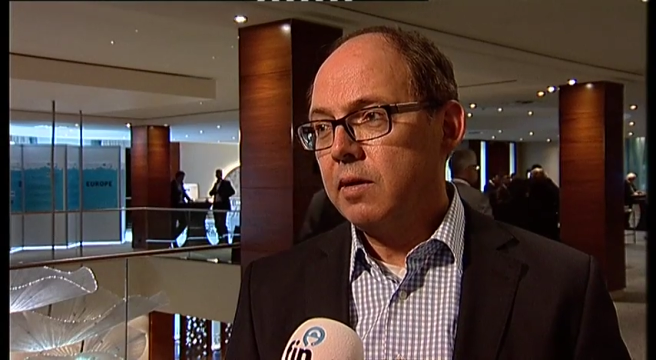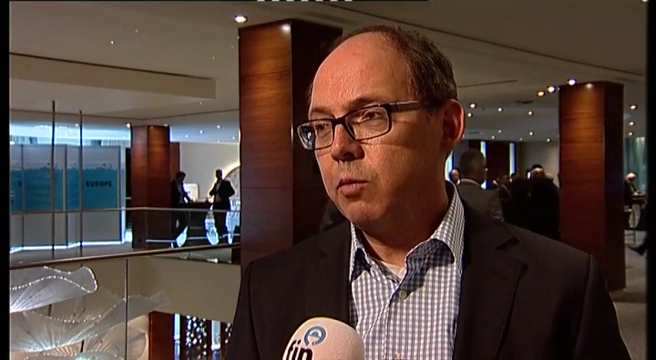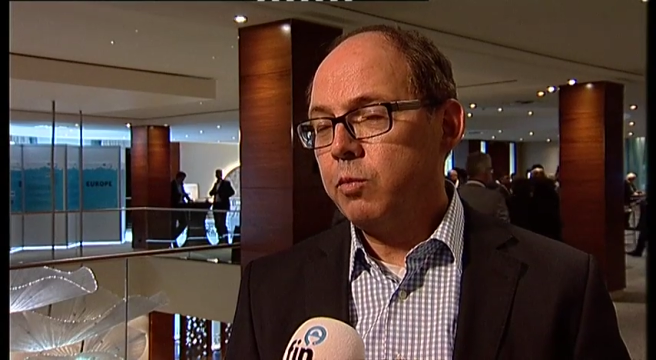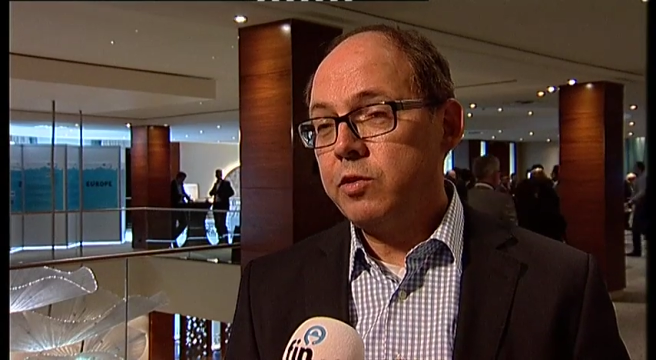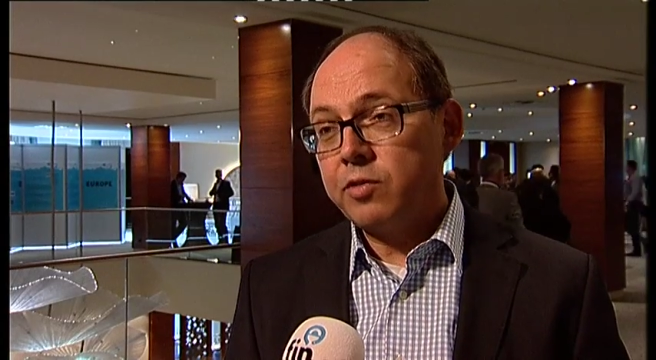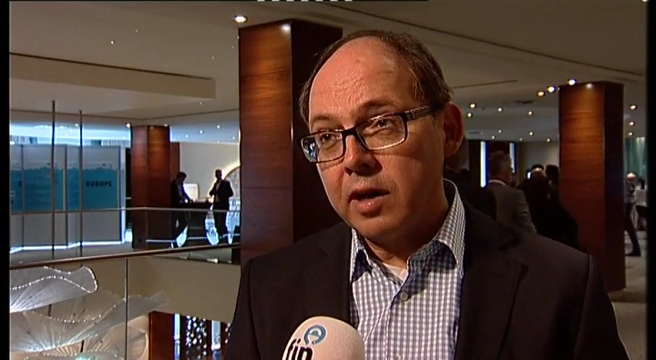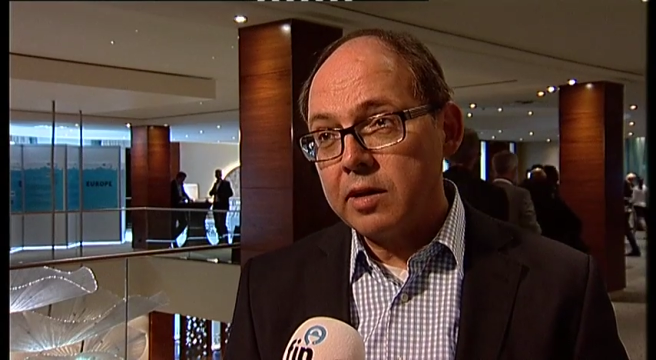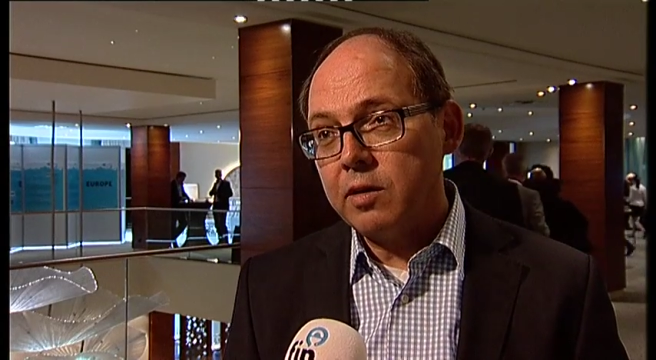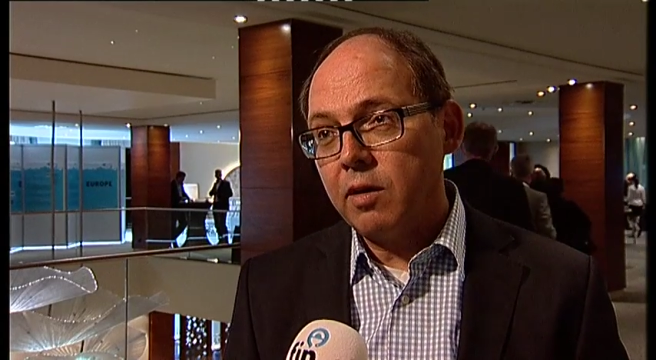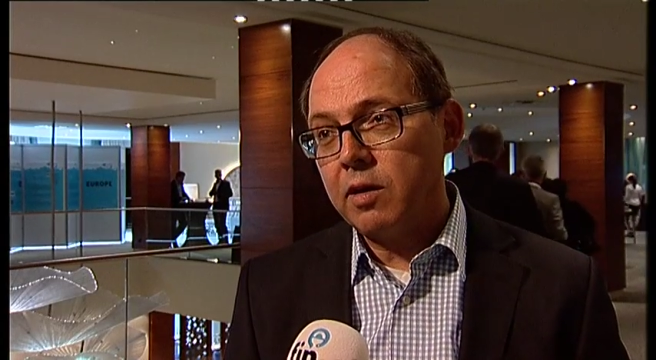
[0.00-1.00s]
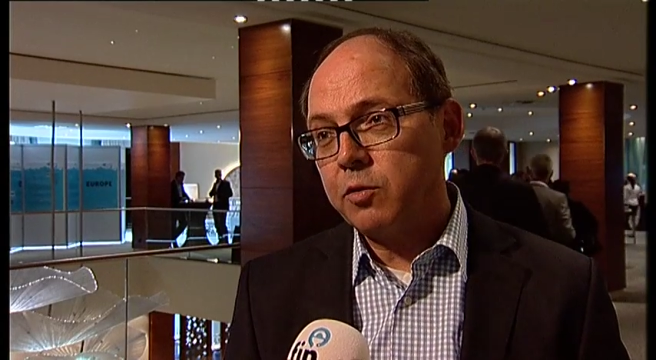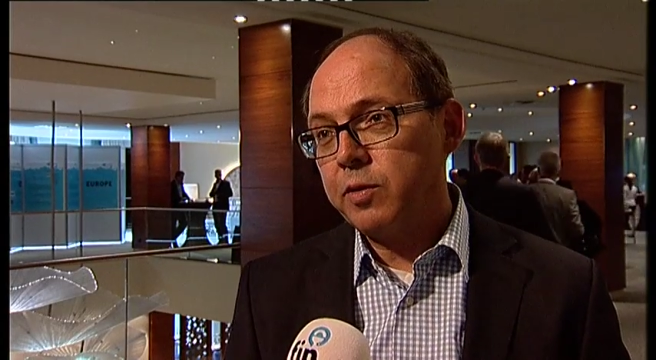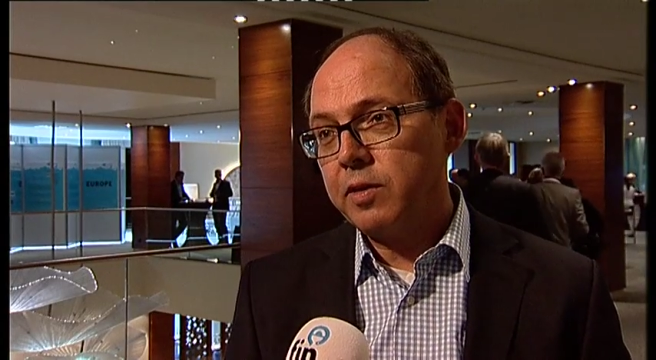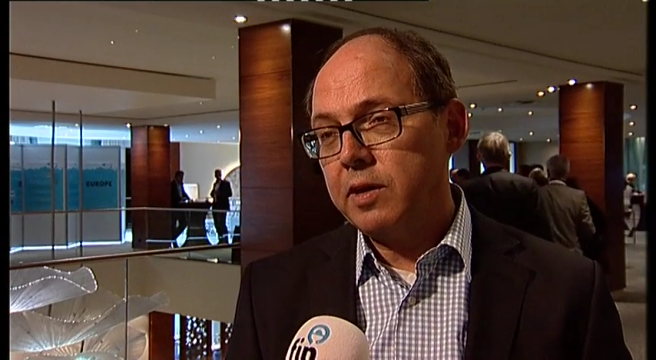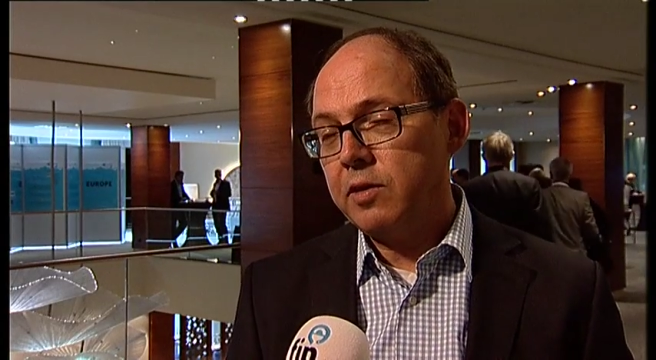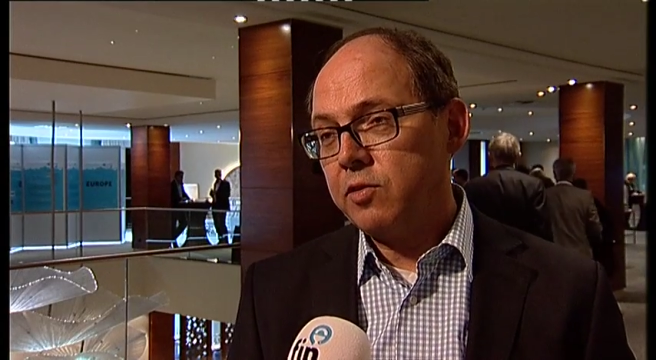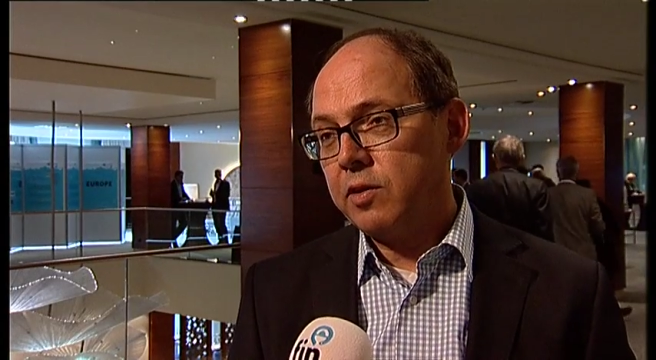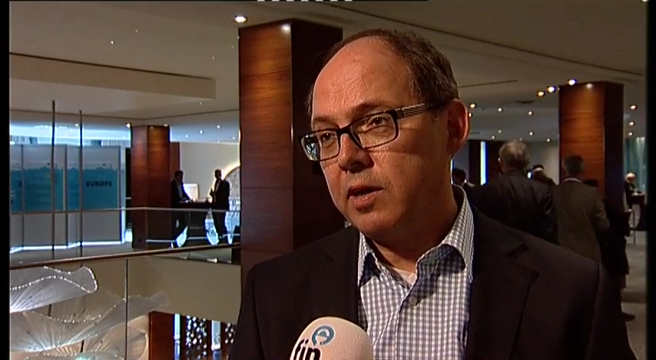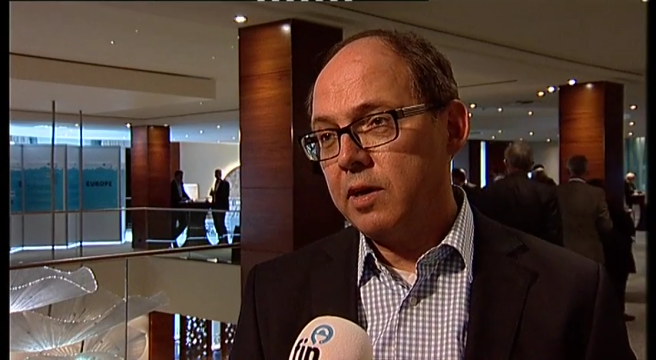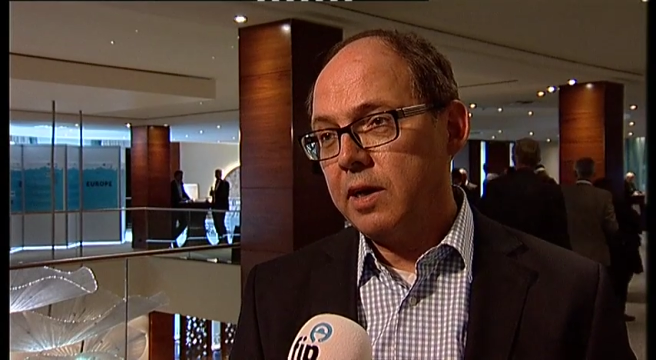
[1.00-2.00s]
We started in Holland with
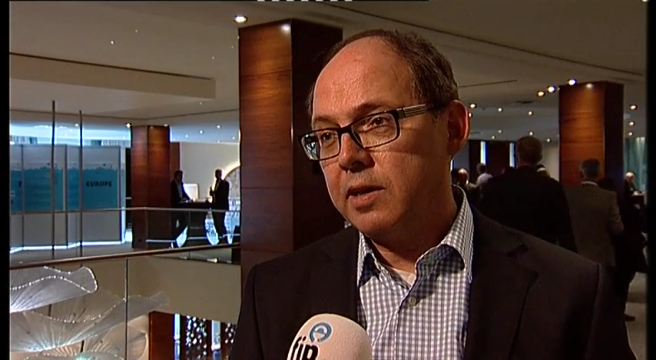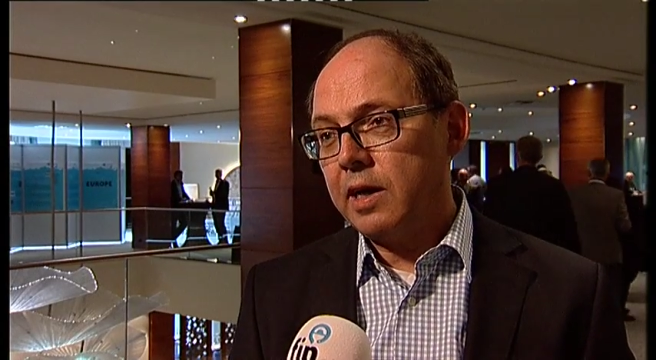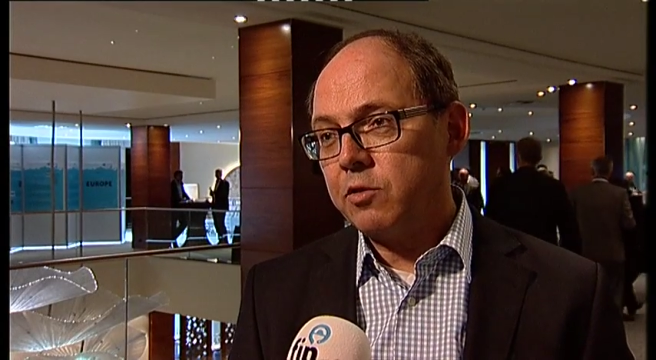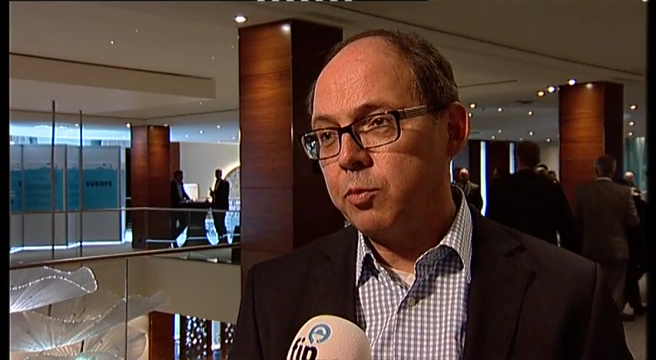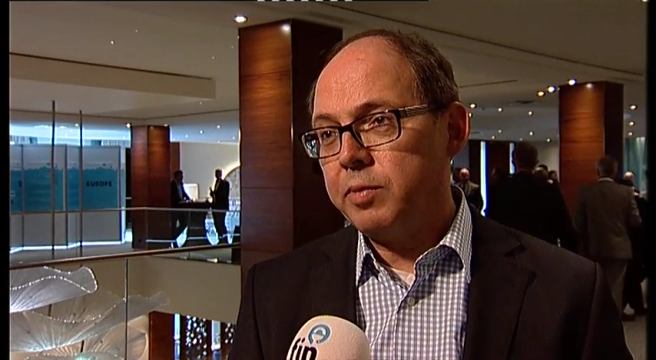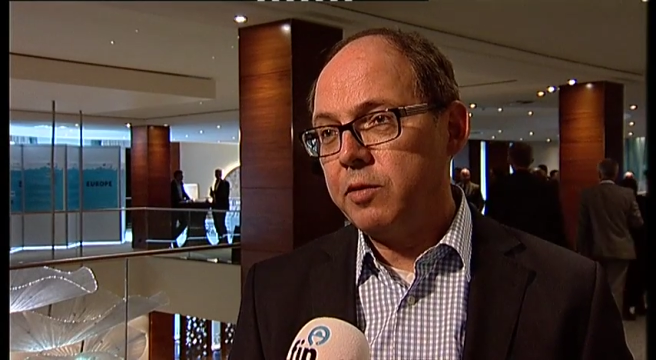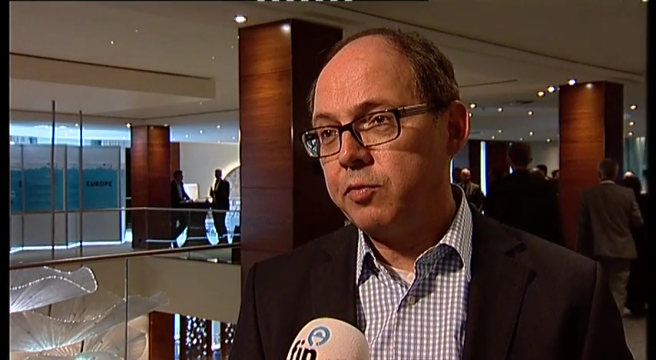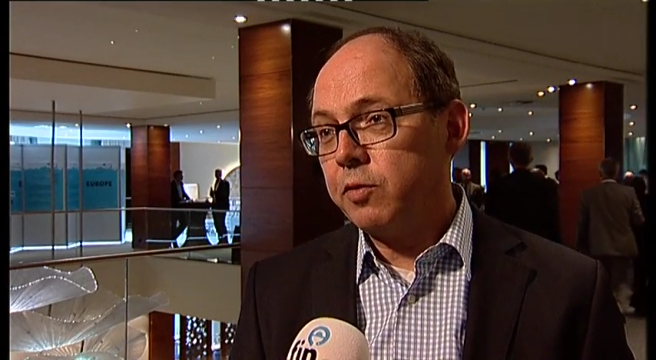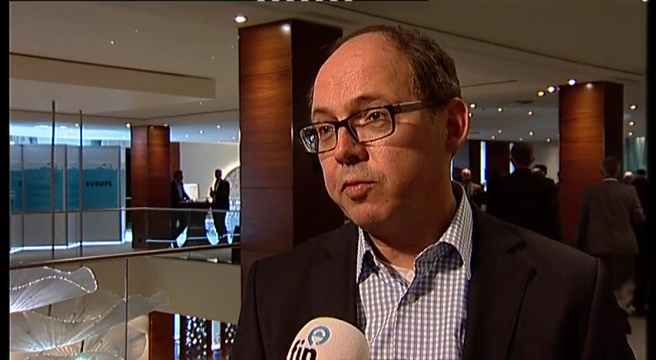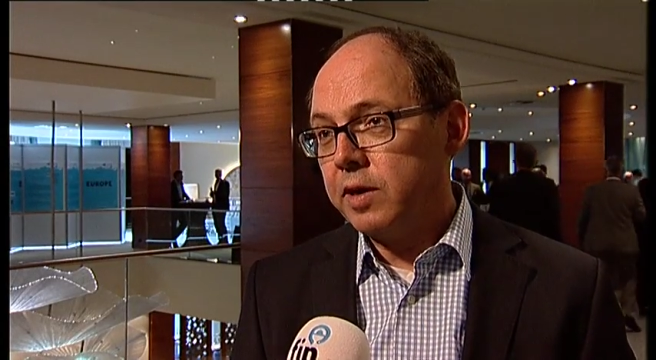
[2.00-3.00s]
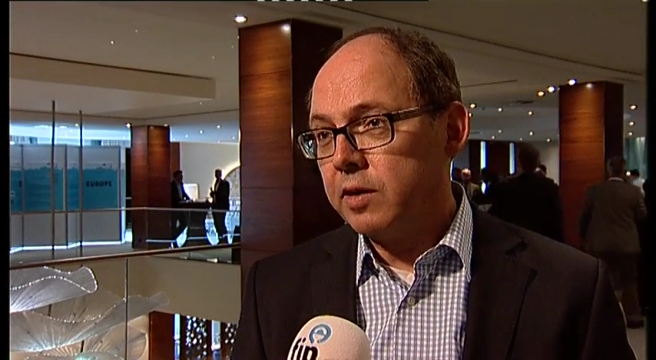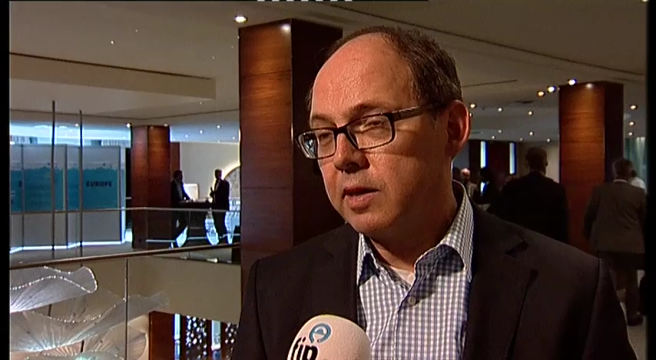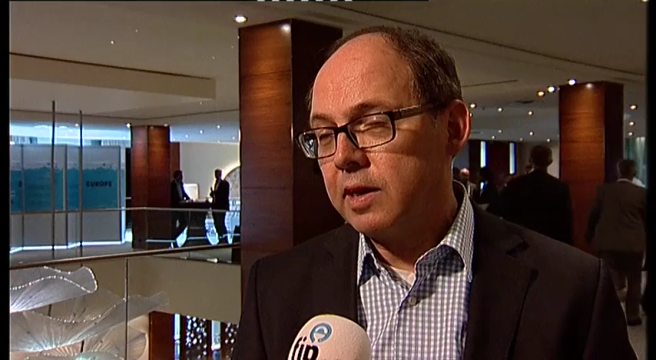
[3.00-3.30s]
this. It has to be fulfilled.